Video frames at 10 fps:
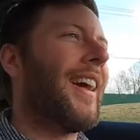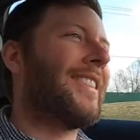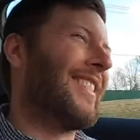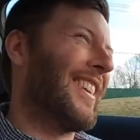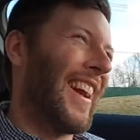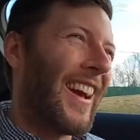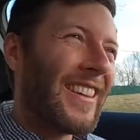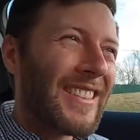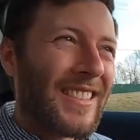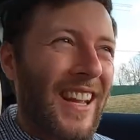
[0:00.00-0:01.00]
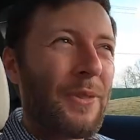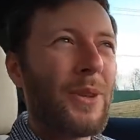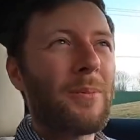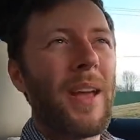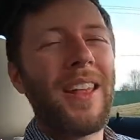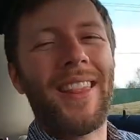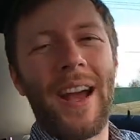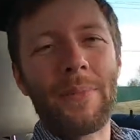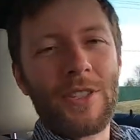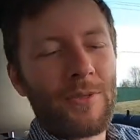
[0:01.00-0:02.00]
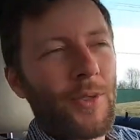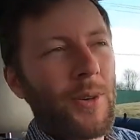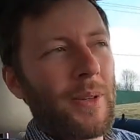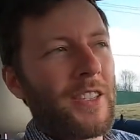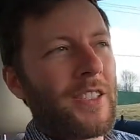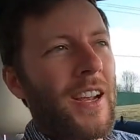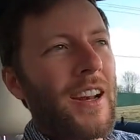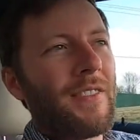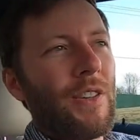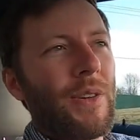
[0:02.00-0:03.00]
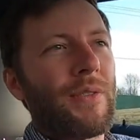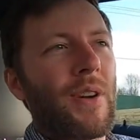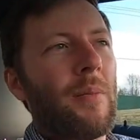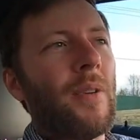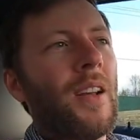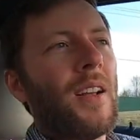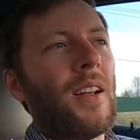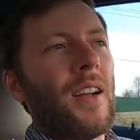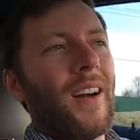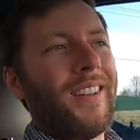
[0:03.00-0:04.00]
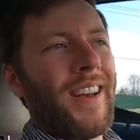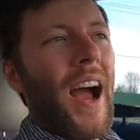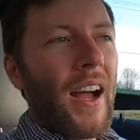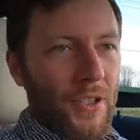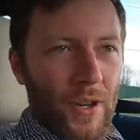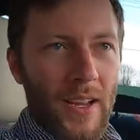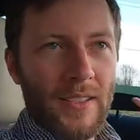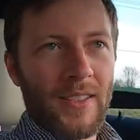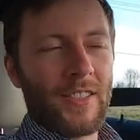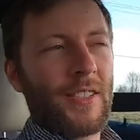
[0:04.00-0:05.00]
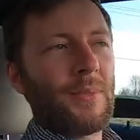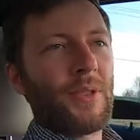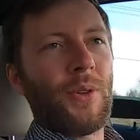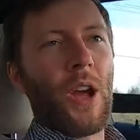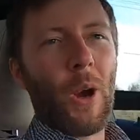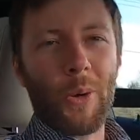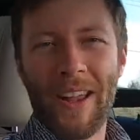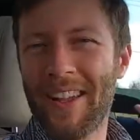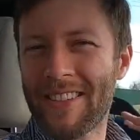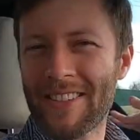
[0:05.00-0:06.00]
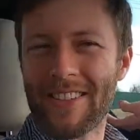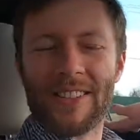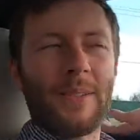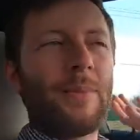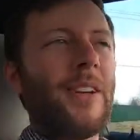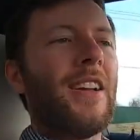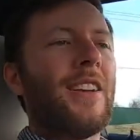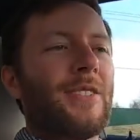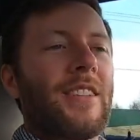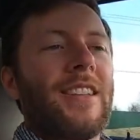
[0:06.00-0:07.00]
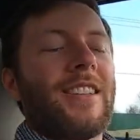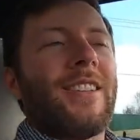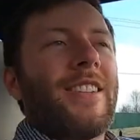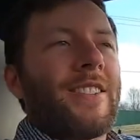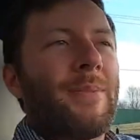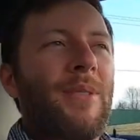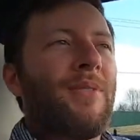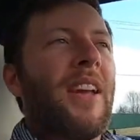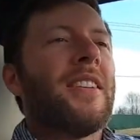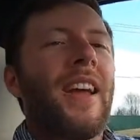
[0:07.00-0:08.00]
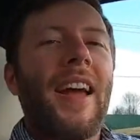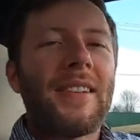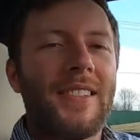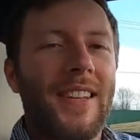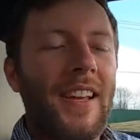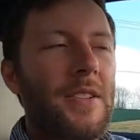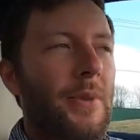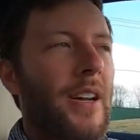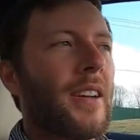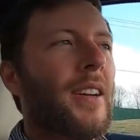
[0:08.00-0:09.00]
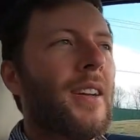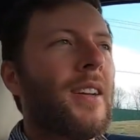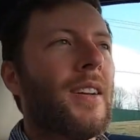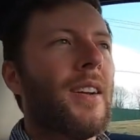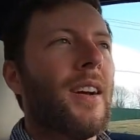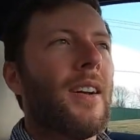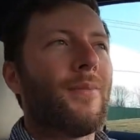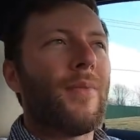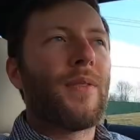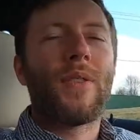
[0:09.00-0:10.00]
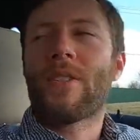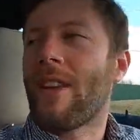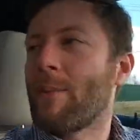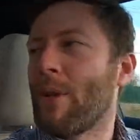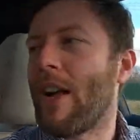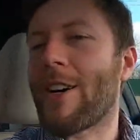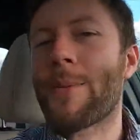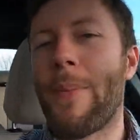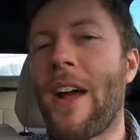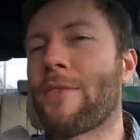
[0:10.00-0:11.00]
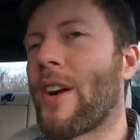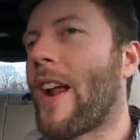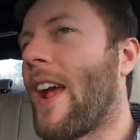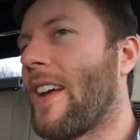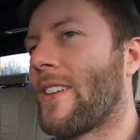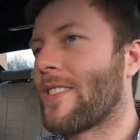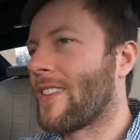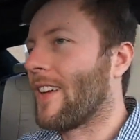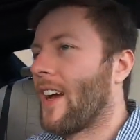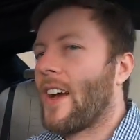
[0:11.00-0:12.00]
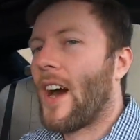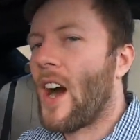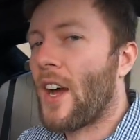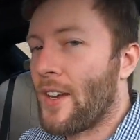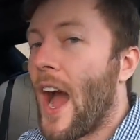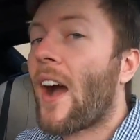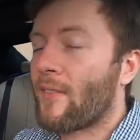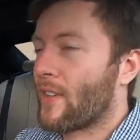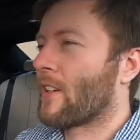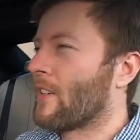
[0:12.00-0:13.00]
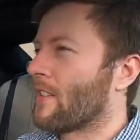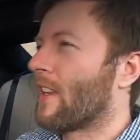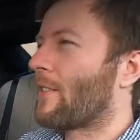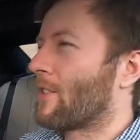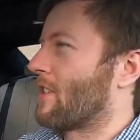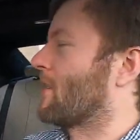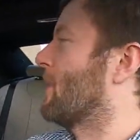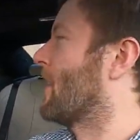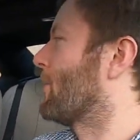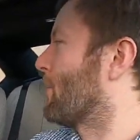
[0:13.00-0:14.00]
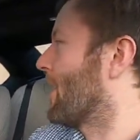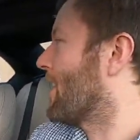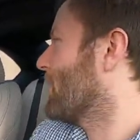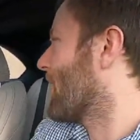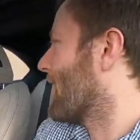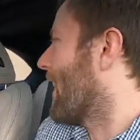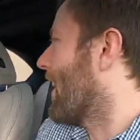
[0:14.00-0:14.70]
I guess, I wouldn't pay that much for it because you're kind of going from a not great system to an okay system. So it's not like you're getting something fantastic anyway. For example, our Maverick has a not very good sound system in it, but even